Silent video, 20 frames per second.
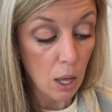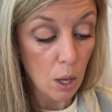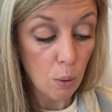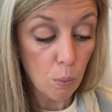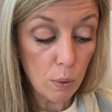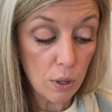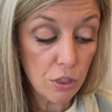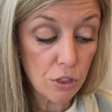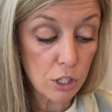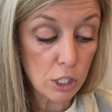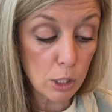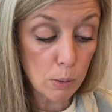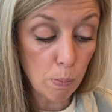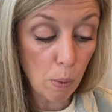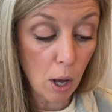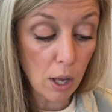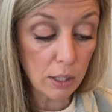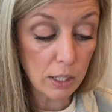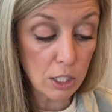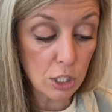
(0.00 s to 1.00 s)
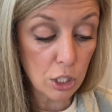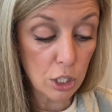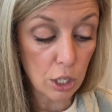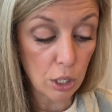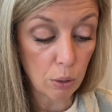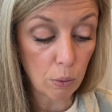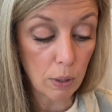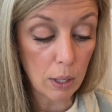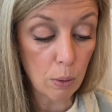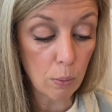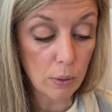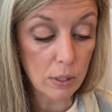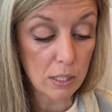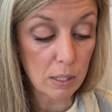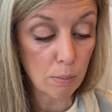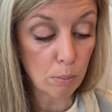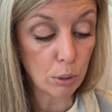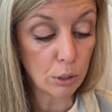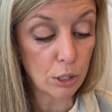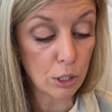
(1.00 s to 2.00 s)
With the spotless hue he
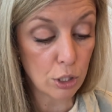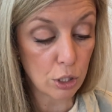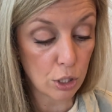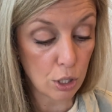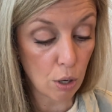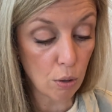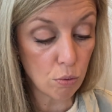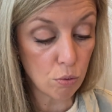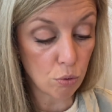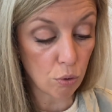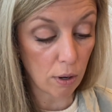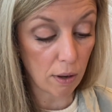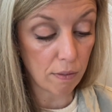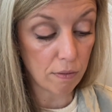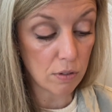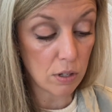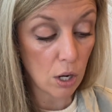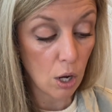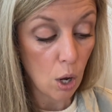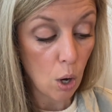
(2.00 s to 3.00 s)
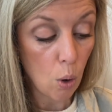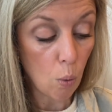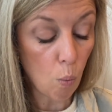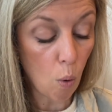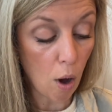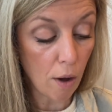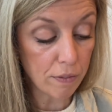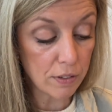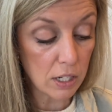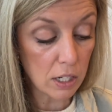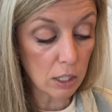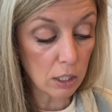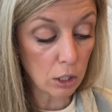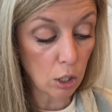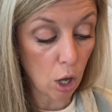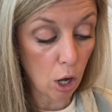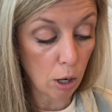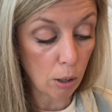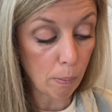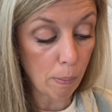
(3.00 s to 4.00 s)
resembled a snowdrift, wafted
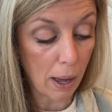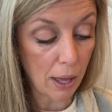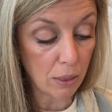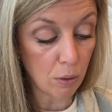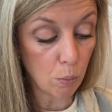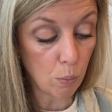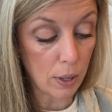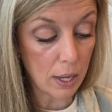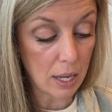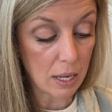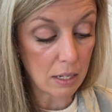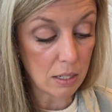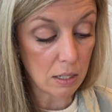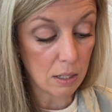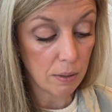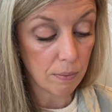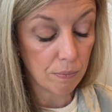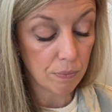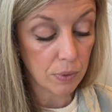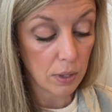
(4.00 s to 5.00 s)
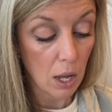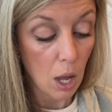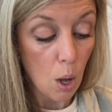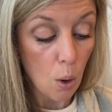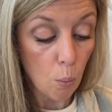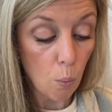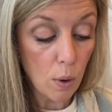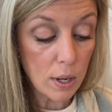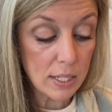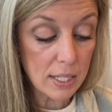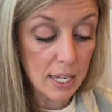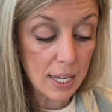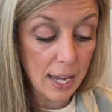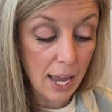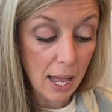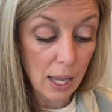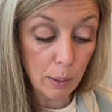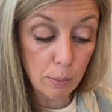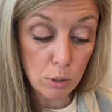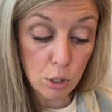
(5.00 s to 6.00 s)
along by the wind. Once he
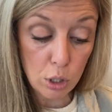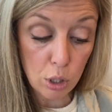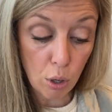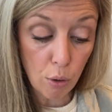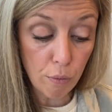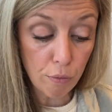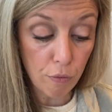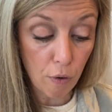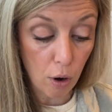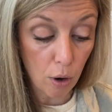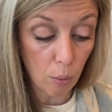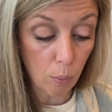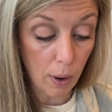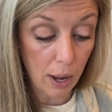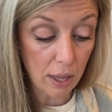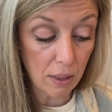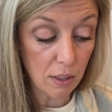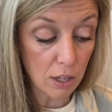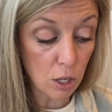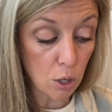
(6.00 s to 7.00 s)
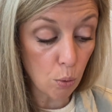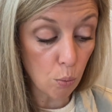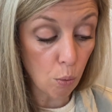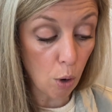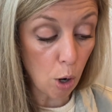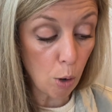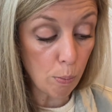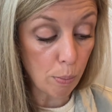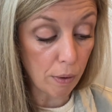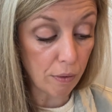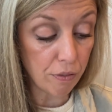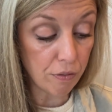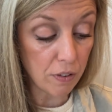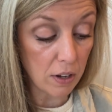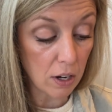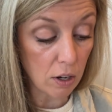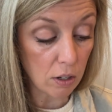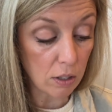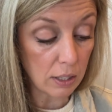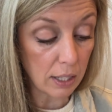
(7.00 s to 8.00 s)
galloped so far away that Europa
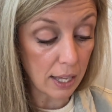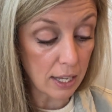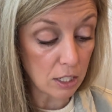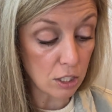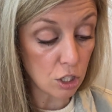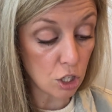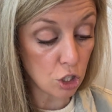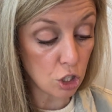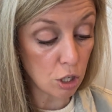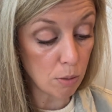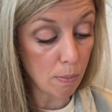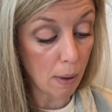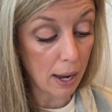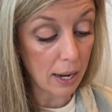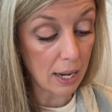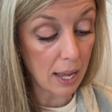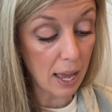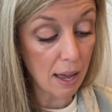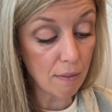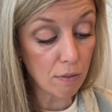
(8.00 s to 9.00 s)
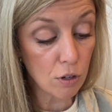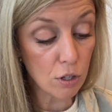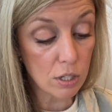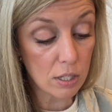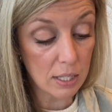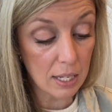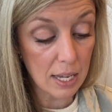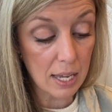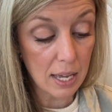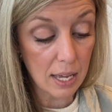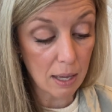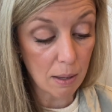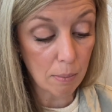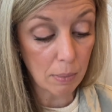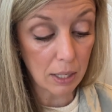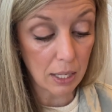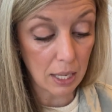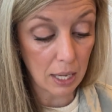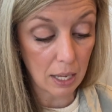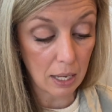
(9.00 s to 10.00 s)
feared lest she might ever see him
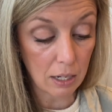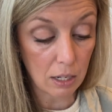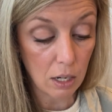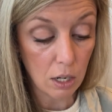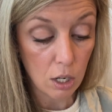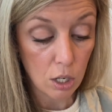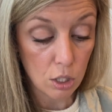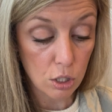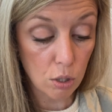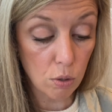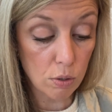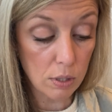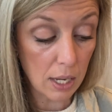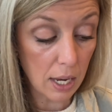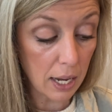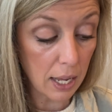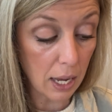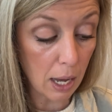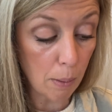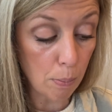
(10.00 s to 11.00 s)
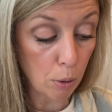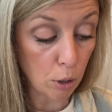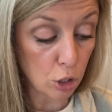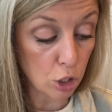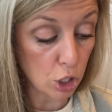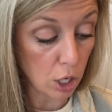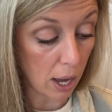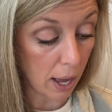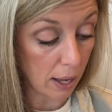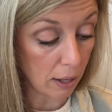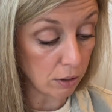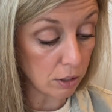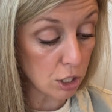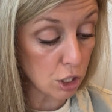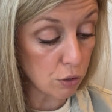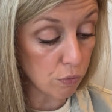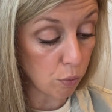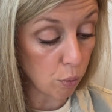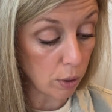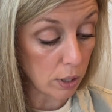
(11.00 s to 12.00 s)
again, so setting up her
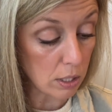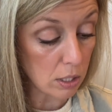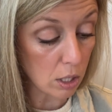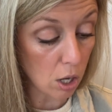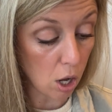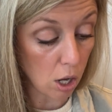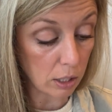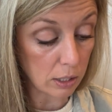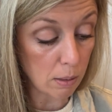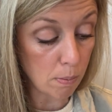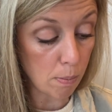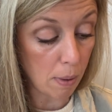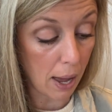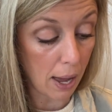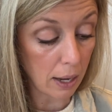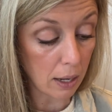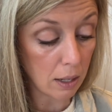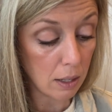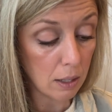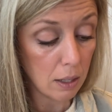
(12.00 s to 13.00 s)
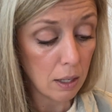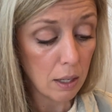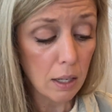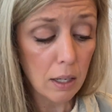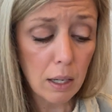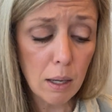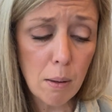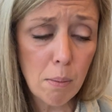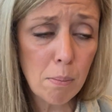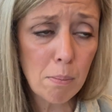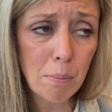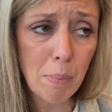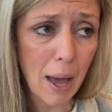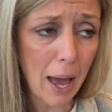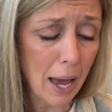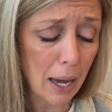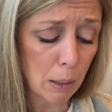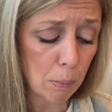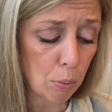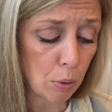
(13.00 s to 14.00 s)
childish voice called him back. "Come
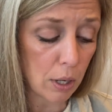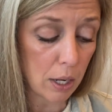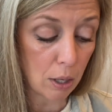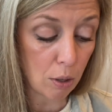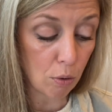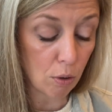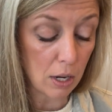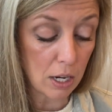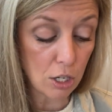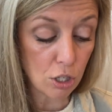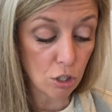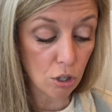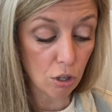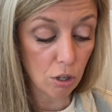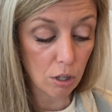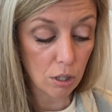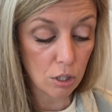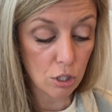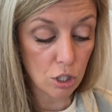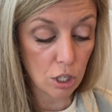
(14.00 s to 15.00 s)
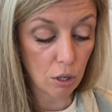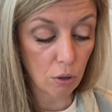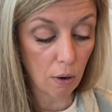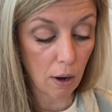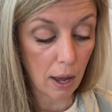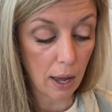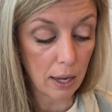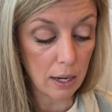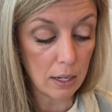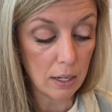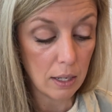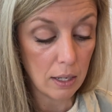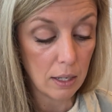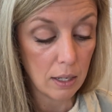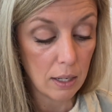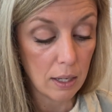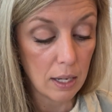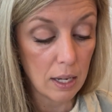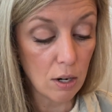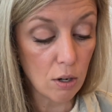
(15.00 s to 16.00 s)
back, pretty creature," she cried.
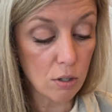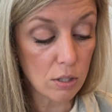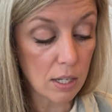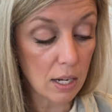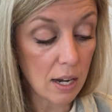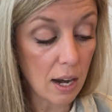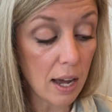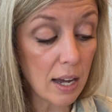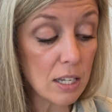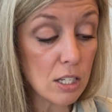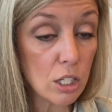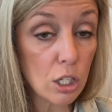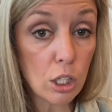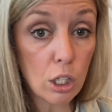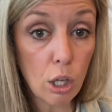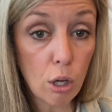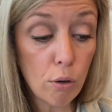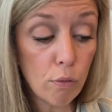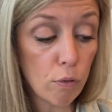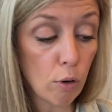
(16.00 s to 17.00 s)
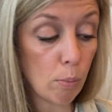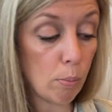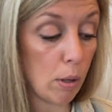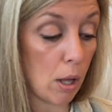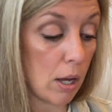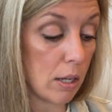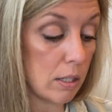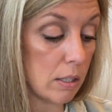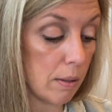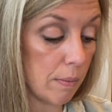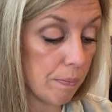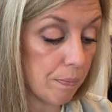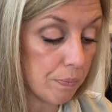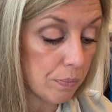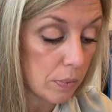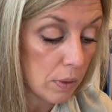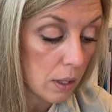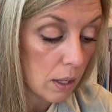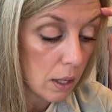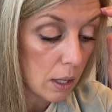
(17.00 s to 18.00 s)
"Here's a nice clover blossom."
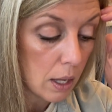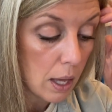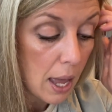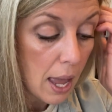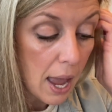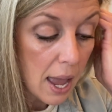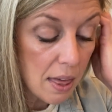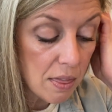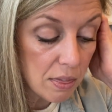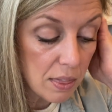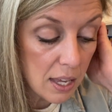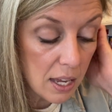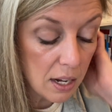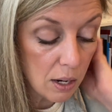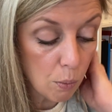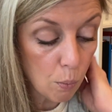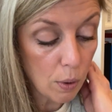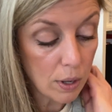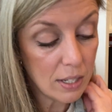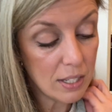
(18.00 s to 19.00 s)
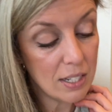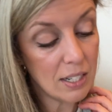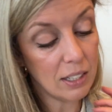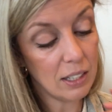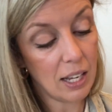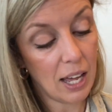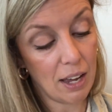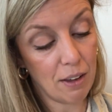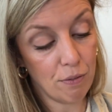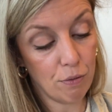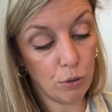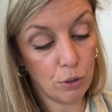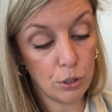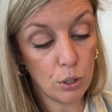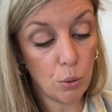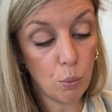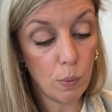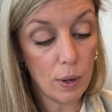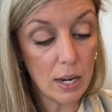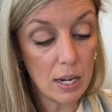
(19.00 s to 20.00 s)
And then it was delightful
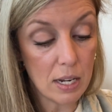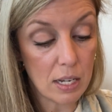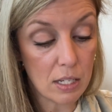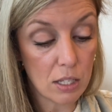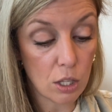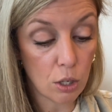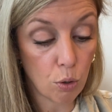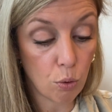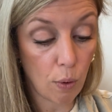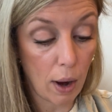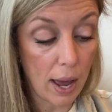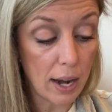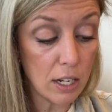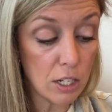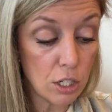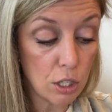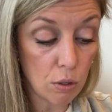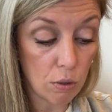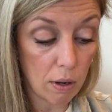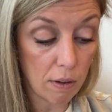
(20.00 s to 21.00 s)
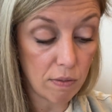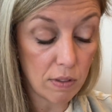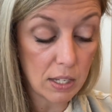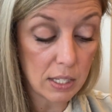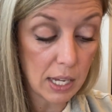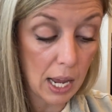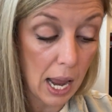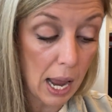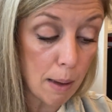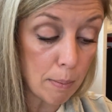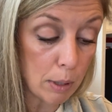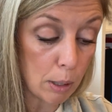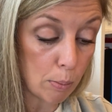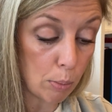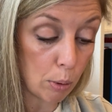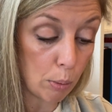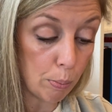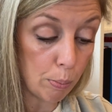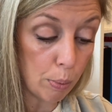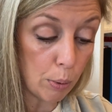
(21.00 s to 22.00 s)
to witness the gratitude of this
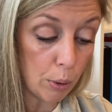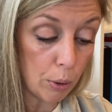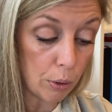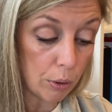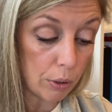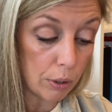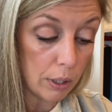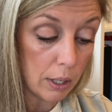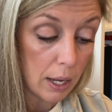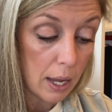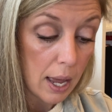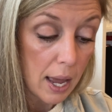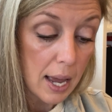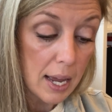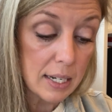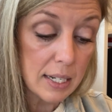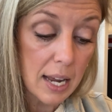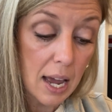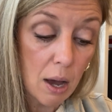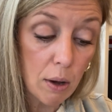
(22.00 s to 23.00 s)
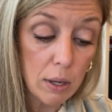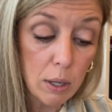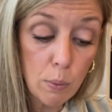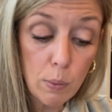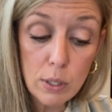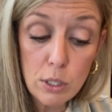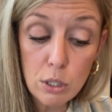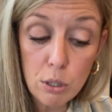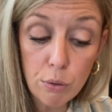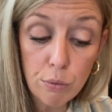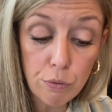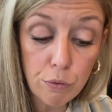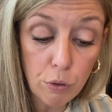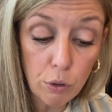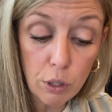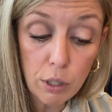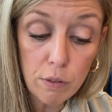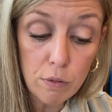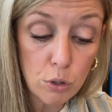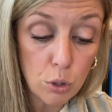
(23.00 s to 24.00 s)
amiable bull, and how he was so
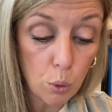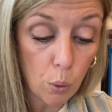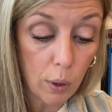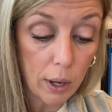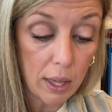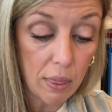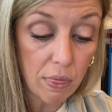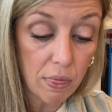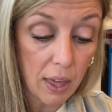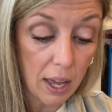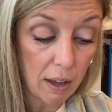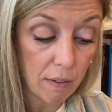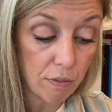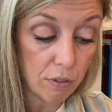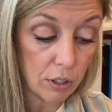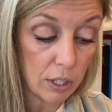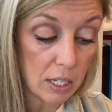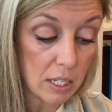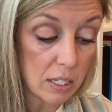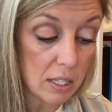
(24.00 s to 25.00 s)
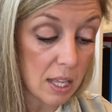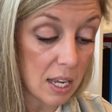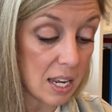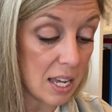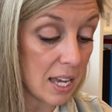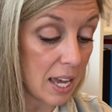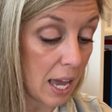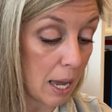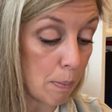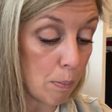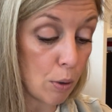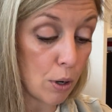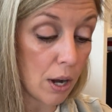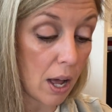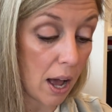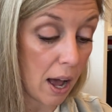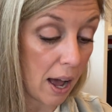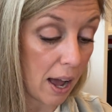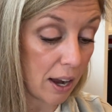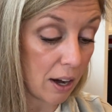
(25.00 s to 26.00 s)
full of joy and thankfulness that he capered
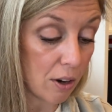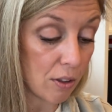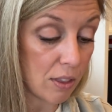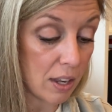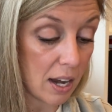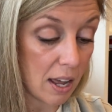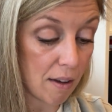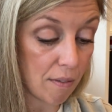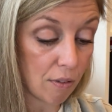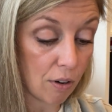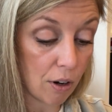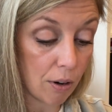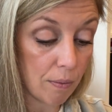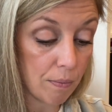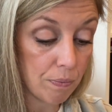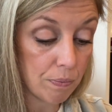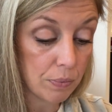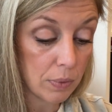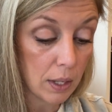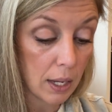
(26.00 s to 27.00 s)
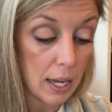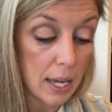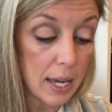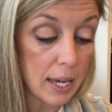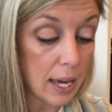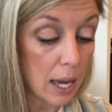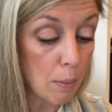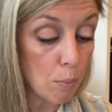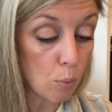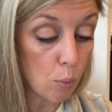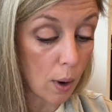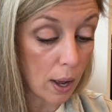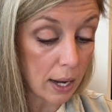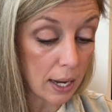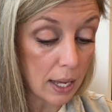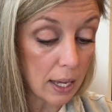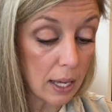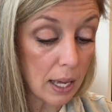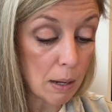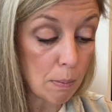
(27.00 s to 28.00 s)
higher than ever. He came
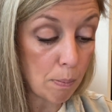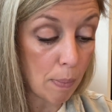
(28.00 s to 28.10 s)
running and